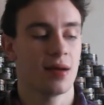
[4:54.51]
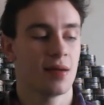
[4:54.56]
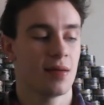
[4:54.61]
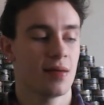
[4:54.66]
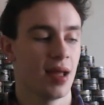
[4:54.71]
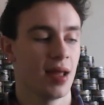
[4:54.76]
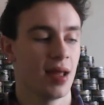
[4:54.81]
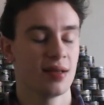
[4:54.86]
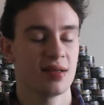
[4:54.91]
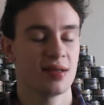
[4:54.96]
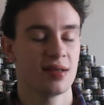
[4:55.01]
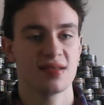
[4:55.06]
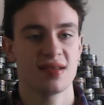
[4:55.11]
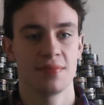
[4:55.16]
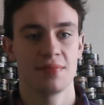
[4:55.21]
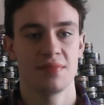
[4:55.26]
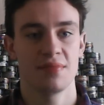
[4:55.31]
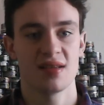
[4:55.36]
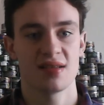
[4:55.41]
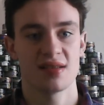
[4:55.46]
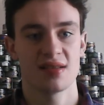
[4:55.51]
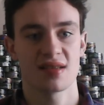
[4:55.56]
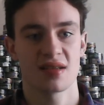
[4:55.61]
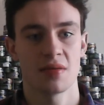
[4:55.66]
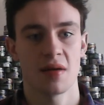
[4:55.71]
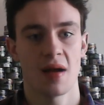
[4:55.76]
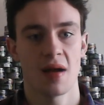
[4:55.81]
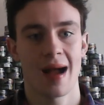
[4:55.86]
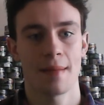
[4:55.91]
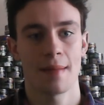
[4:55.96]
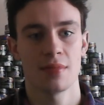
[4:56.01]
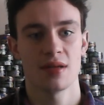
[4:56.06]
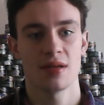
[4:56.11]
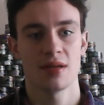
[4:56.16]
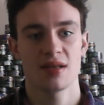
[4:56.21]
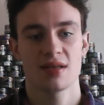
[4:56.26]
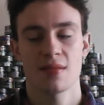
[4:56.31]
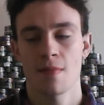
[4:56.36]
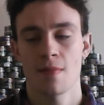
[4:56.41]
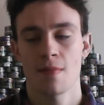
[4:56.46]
okay, let's dip this and see what happens.